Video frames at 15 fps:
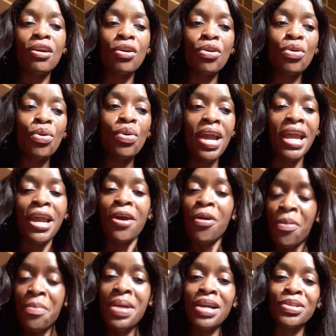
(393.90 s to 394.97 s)
Go and
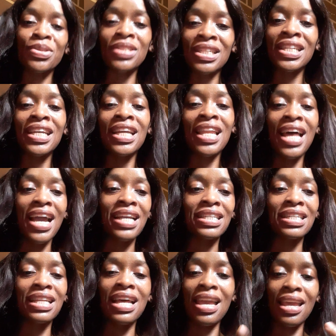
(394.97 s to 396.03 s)
come back to the daylight.
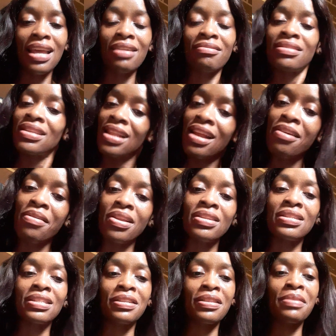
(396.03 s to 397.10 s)
Like literally,
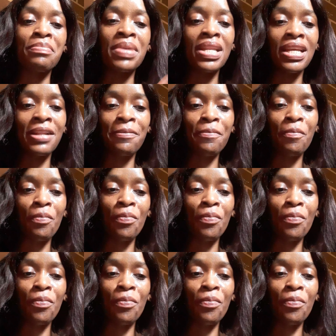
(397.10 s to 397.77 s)
this is the meaning.